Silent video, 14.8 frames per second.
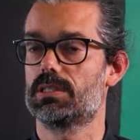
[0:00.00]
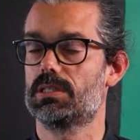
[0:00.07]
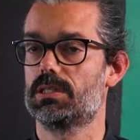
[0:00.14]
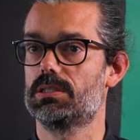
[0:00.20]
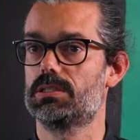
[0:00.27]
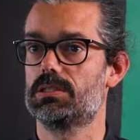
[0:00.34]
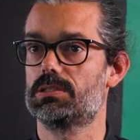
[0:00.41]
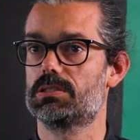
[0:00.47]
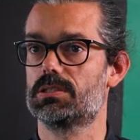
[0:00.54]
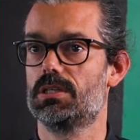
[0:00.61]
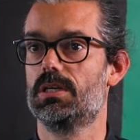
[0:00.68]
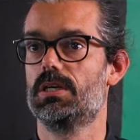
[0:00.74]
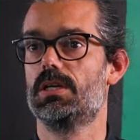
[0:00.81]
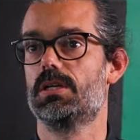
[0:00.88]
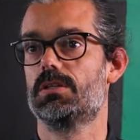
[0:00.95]
And that is,
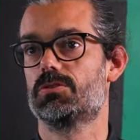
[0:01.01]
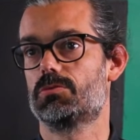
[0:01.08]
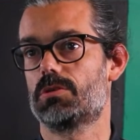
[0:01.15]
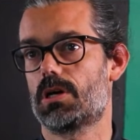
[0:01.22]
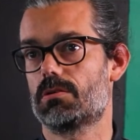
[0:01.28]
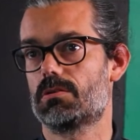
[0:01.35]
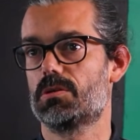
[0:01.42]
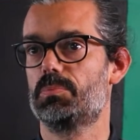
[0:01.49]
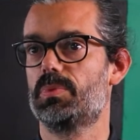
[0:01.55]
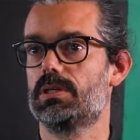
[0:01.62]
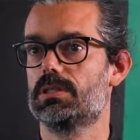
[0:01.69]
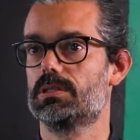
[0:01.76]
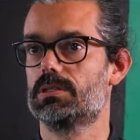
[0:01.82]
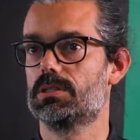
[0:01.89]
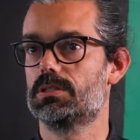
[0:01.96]
to our
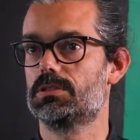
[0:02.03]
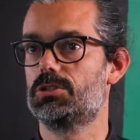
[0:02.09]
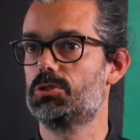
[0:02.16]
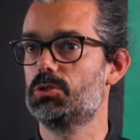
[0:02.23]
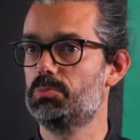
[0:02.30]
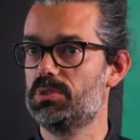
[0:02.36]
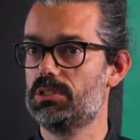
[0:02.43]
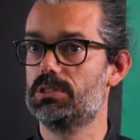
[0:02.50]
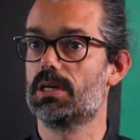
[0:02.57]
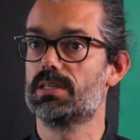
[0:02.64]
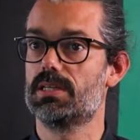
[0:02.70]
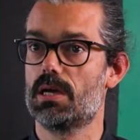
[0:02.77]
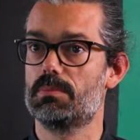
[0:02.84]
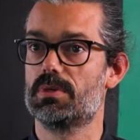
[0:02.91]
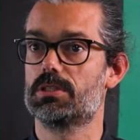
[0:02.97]
opinion, it should be
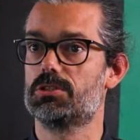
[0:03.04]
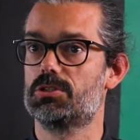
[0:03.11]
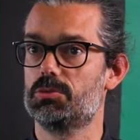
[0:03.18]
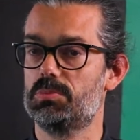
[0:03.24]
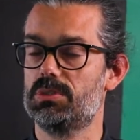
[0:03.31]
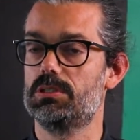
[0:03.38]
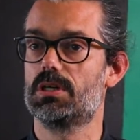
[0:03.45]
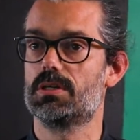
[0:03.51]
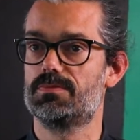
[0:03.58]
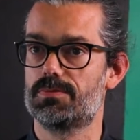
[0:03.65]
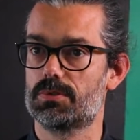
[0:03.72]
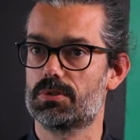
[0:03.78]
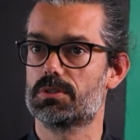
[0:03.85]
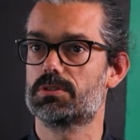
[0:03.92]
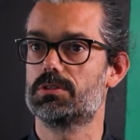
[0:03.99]
dynamic, it should be
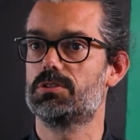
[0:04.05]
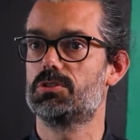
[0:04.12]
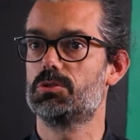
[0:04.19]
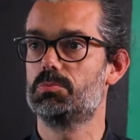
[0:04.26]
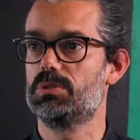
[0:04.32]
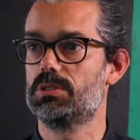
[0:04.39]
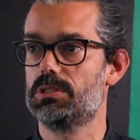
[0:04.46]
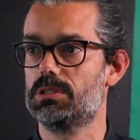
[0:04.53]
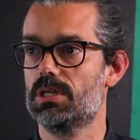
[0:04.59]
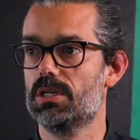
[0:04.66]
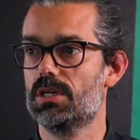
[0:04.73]
diverse, it should be